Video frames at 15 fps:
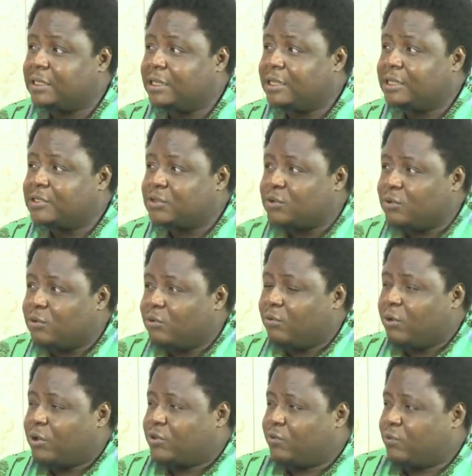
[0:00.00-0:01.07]
So
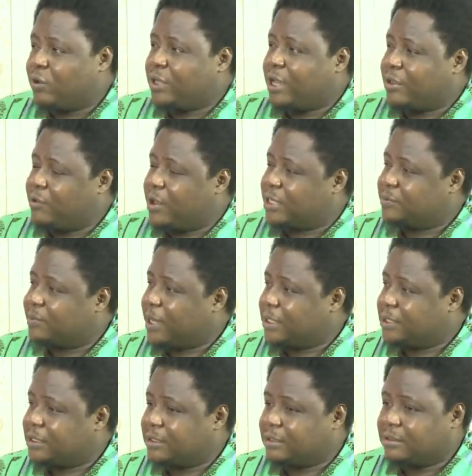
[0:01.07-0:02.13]
what are you
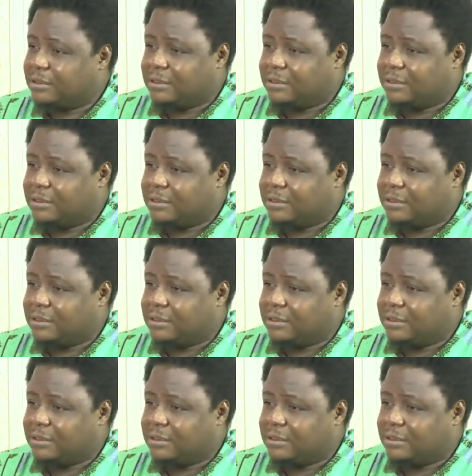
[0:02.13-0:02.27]
expecting?